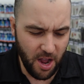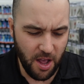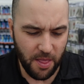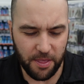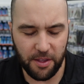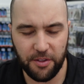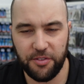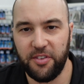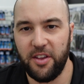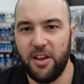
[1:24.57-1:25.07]

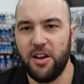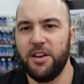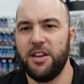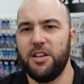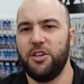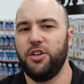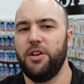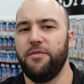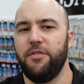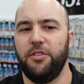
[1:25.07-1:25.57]
the CID
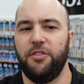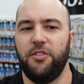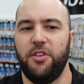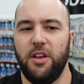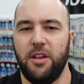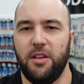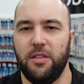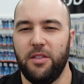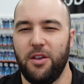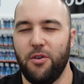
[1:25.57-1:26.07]

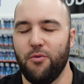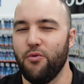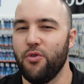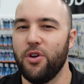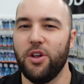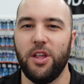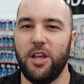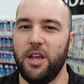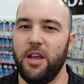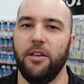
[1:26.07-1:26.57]
Shiverstick, they're
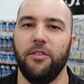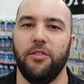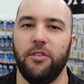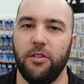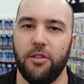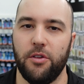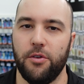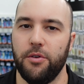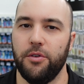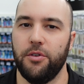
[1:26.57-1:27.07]
really easy
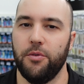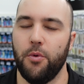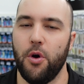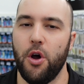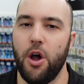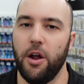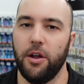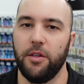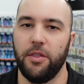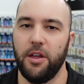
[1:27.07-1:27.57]
lure to work.